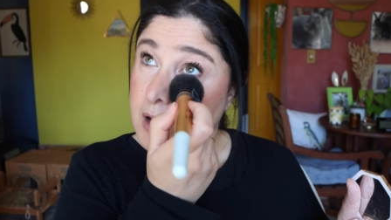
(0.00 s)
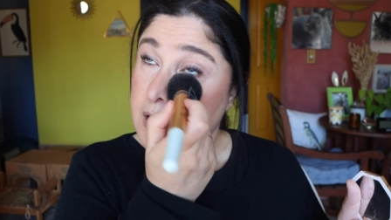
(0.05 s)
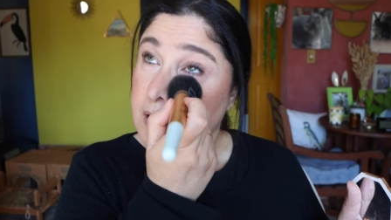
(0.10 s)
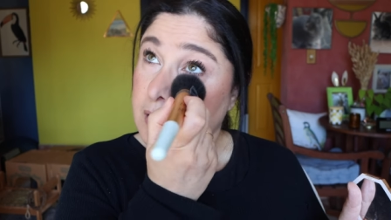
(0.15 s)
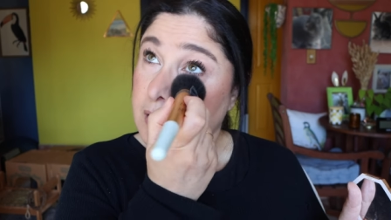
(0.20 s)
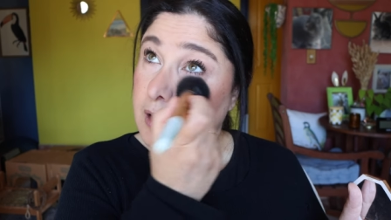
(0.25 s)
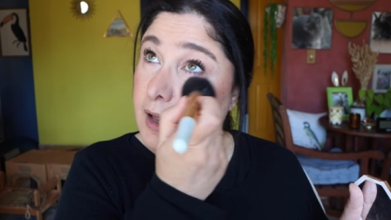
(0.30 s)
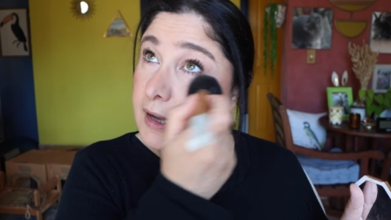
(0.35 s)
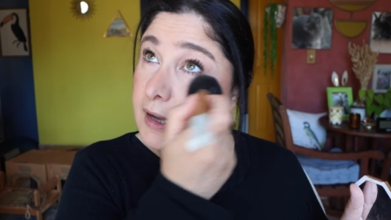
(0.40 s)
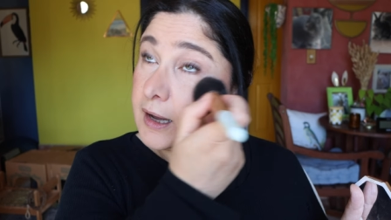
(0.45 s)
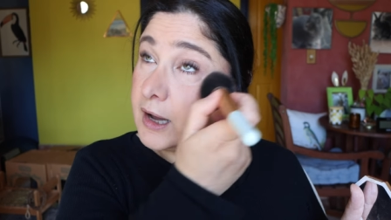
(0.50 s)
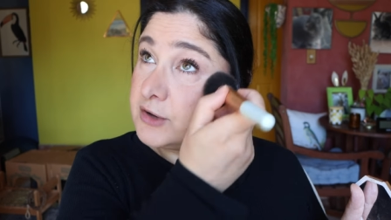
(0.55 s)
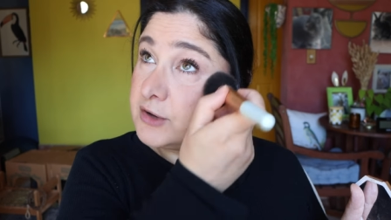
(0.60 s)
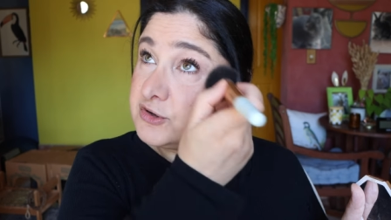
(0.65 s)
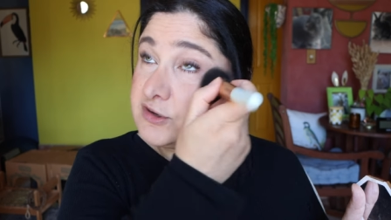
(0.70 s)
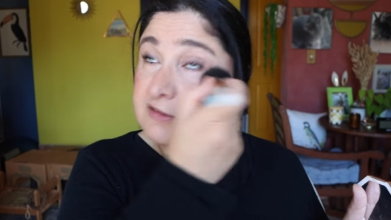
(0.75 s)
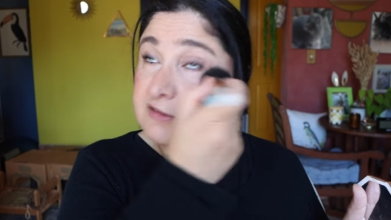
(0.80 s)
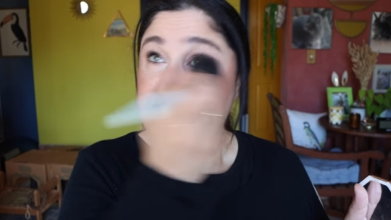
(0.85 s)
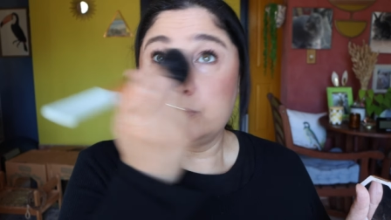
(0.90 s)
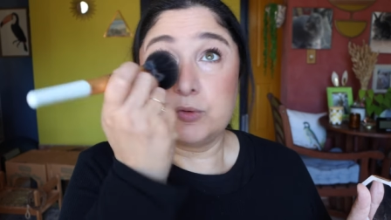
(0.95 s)
like I
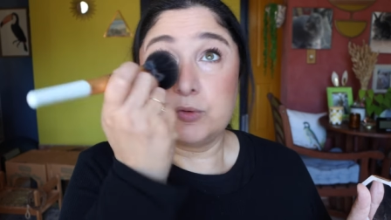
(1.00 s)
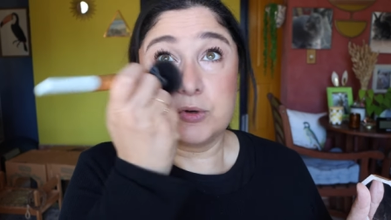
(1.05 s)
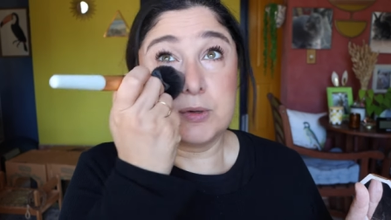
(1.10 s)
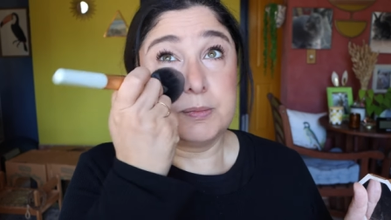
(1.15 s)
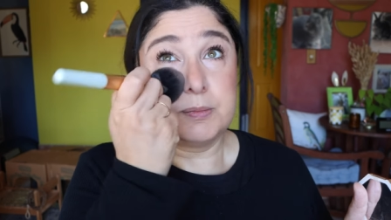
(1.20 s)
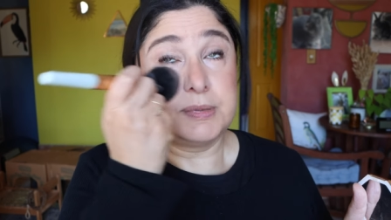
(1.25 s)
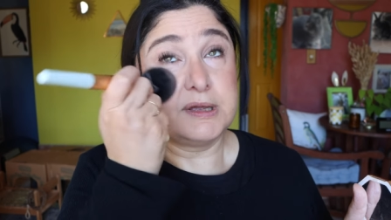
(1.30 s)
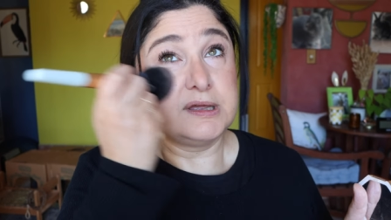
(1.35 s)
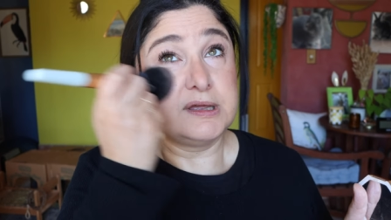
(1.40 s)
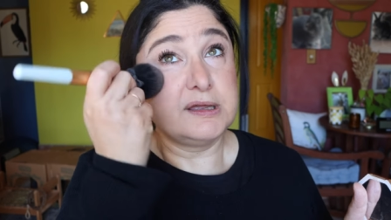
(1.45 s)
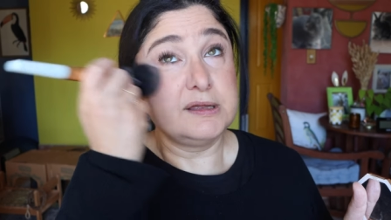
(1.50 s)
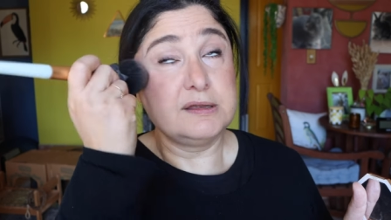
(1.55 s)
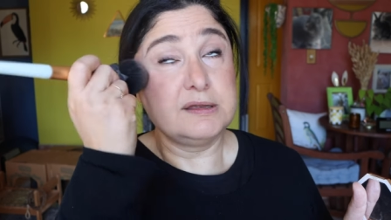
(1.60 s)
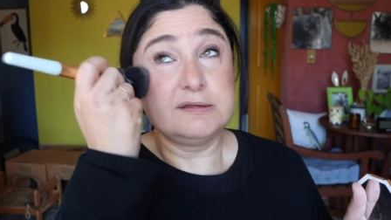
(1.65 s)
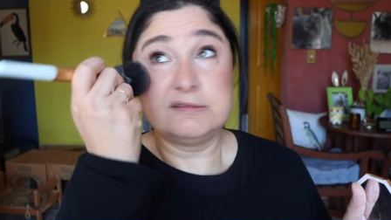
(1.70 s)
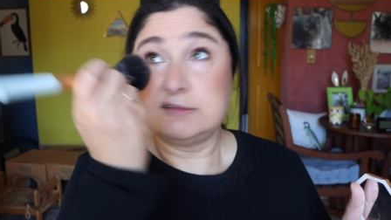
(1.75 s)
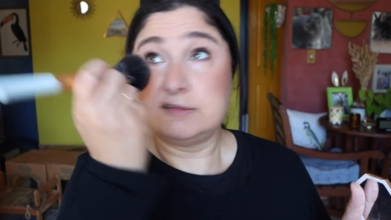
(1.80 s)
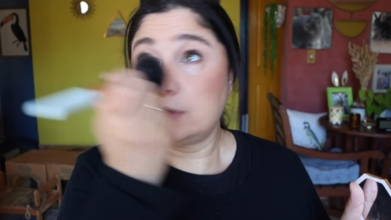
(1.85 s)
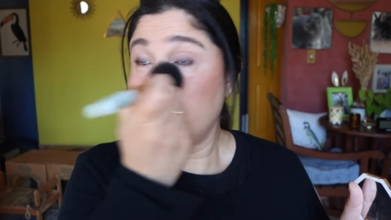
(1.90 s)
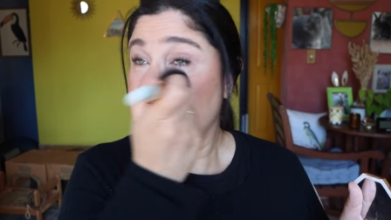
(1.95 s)
just want to be
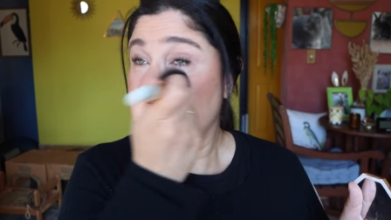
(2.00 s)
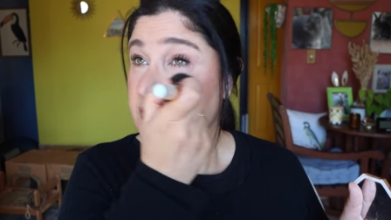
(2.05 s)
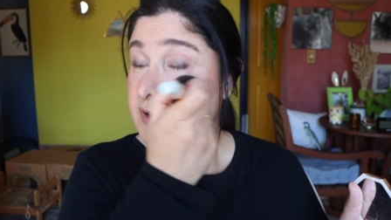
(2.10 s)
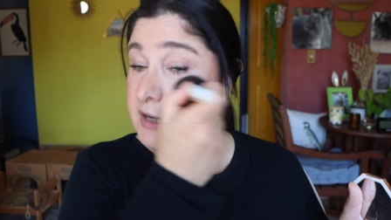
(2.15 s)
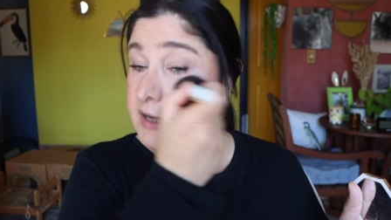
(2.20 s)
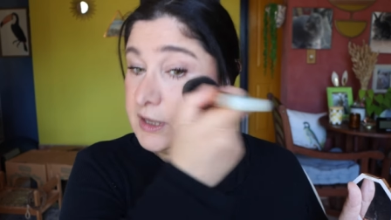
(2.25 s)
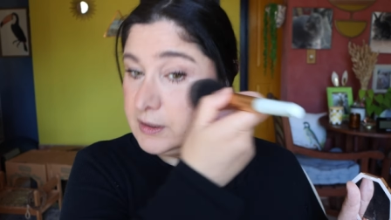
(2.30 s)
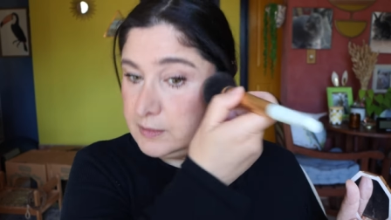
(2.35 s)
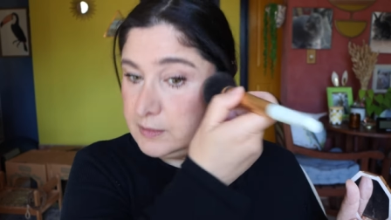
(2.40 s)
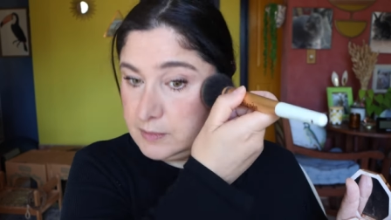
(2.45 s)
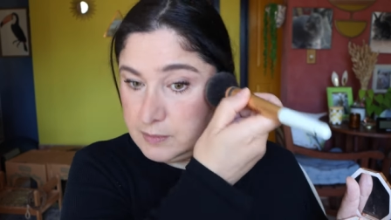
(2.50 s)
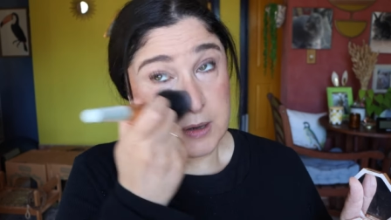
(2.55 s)
summery.